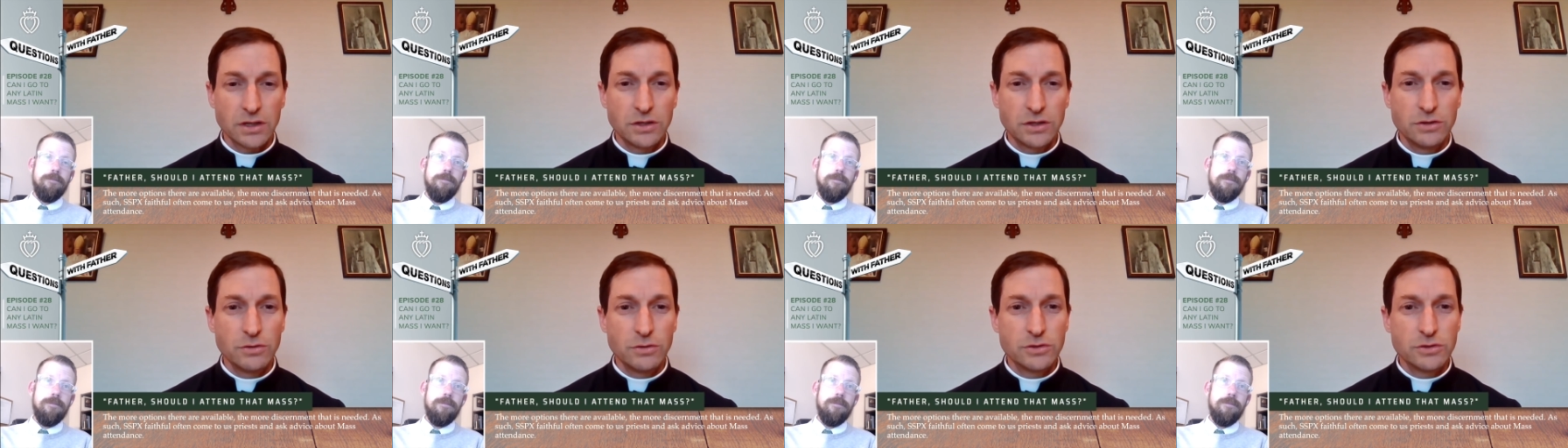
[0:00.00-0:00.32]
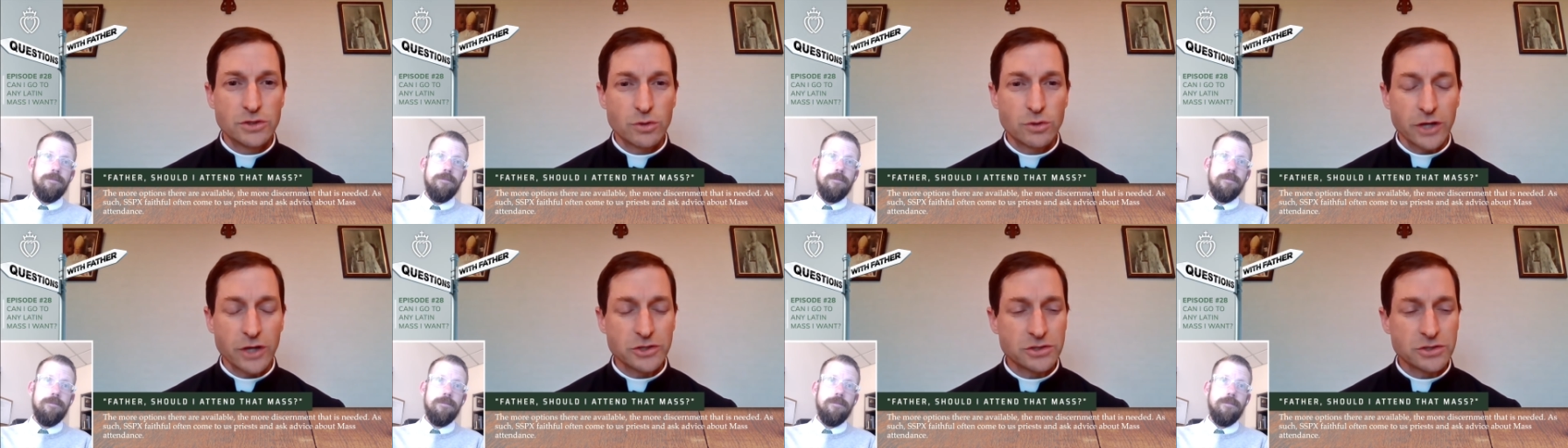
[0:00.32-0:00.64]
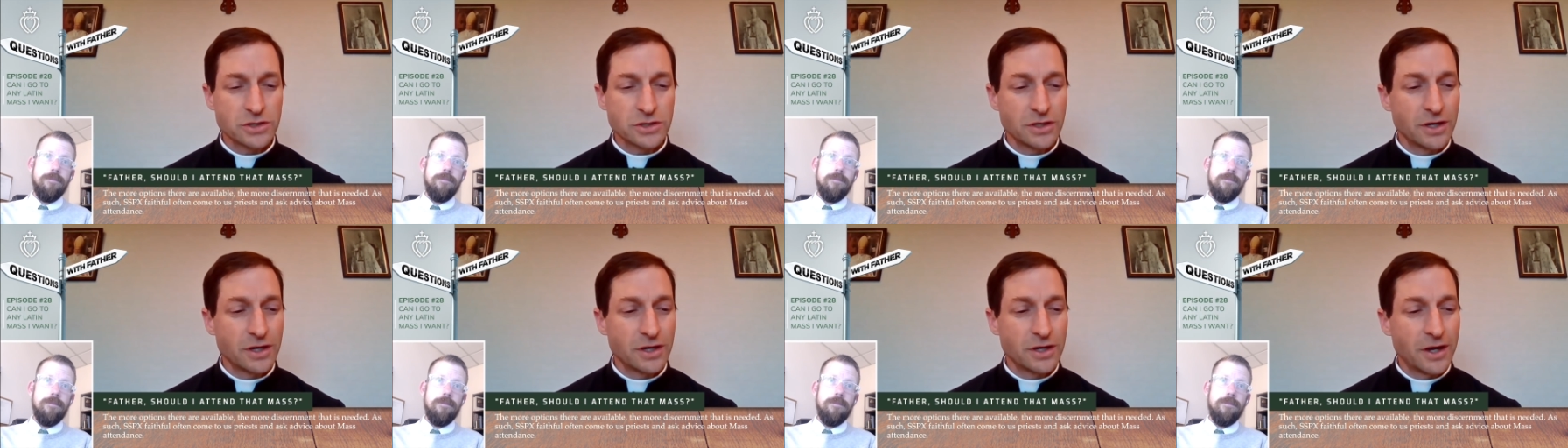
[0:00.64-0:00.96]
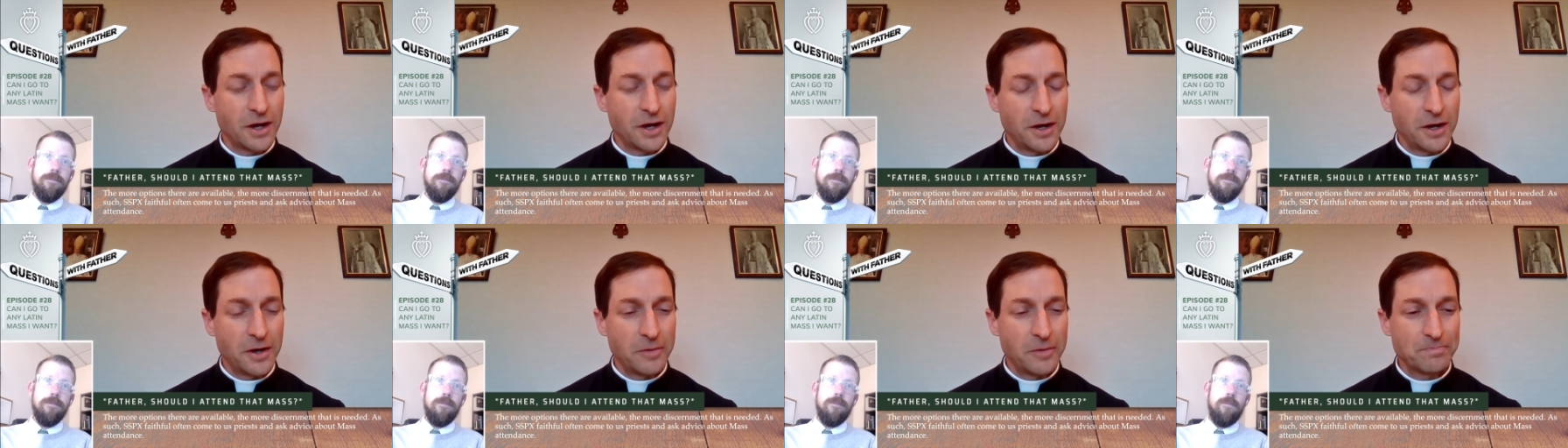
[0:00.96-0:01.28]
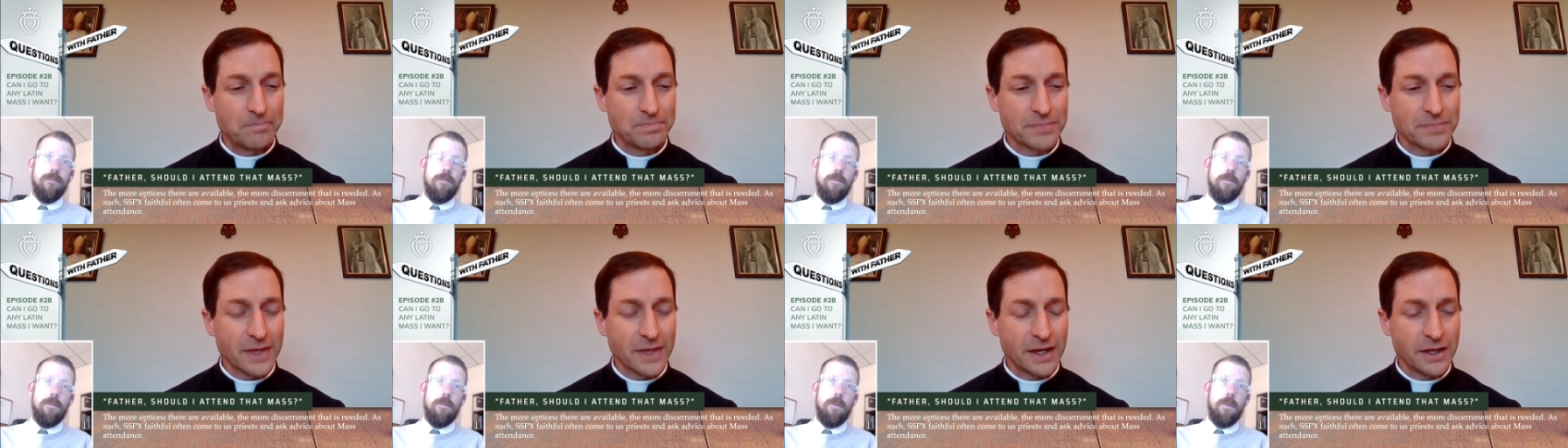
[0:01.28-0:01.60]
huge question,
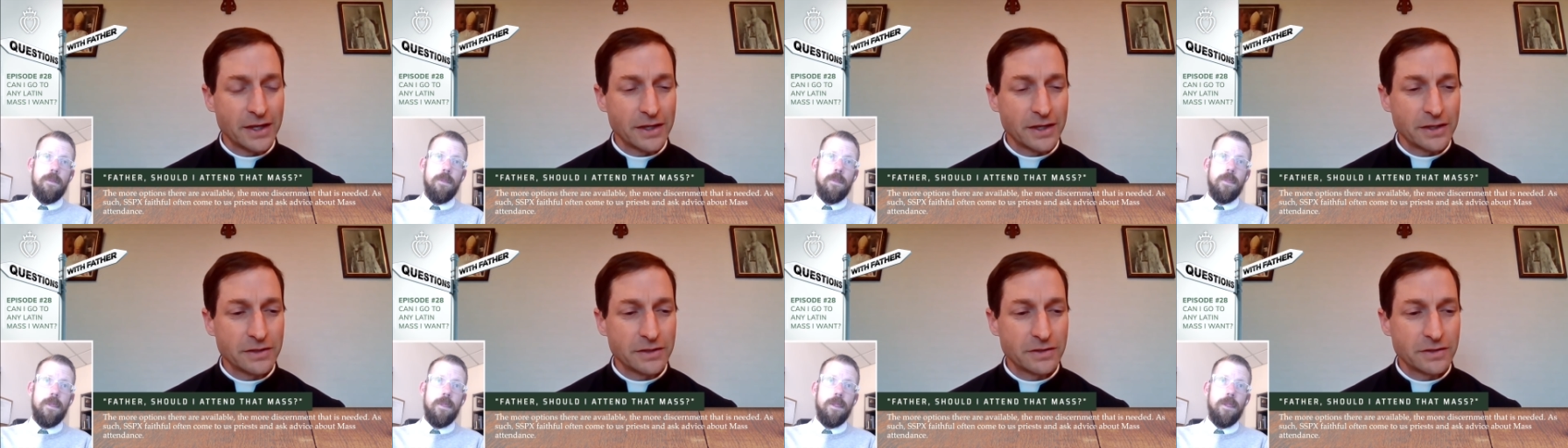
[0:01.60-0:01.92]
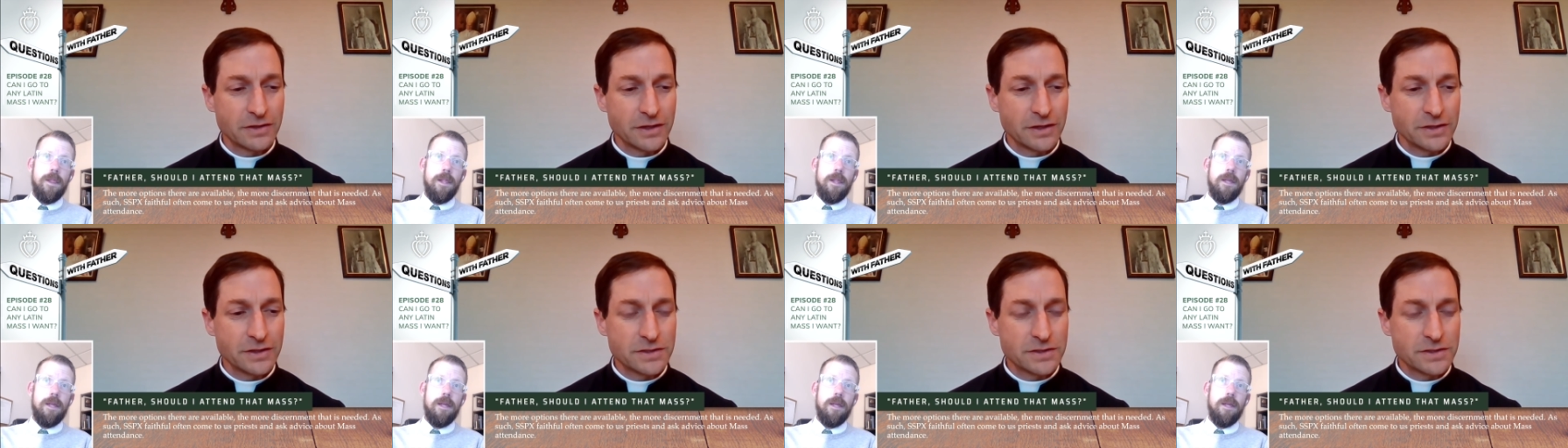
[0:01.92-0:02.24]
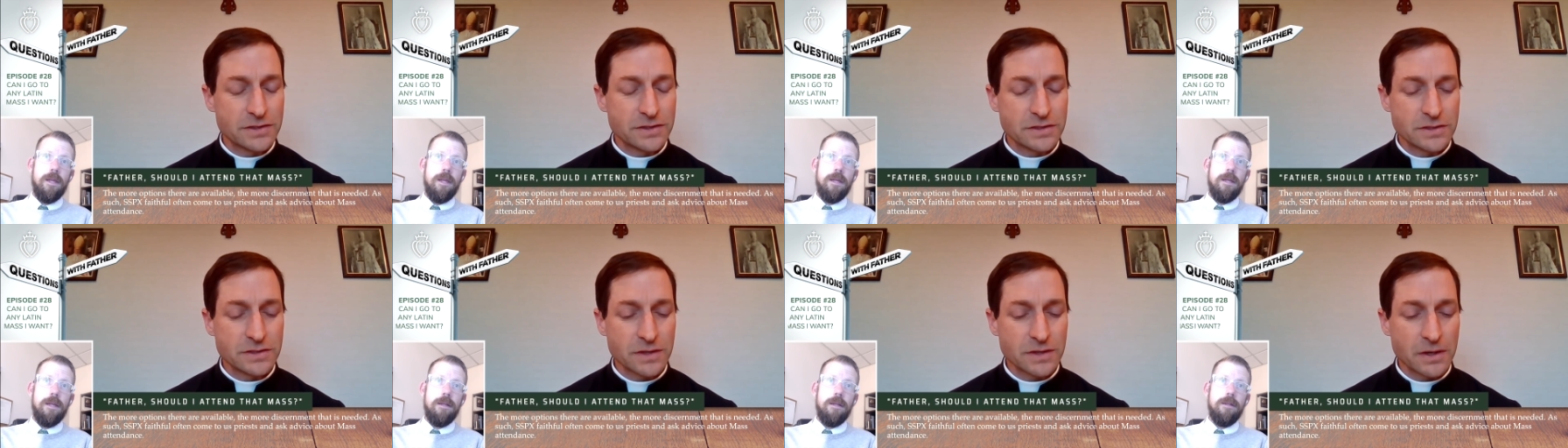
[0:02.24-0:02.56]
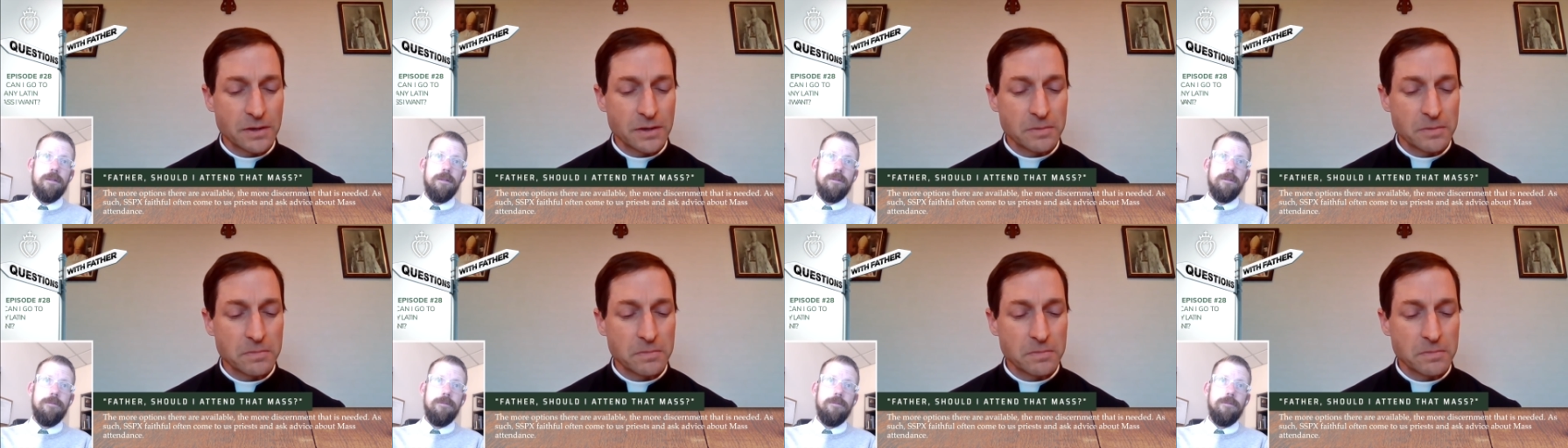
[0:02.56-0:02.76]
and it's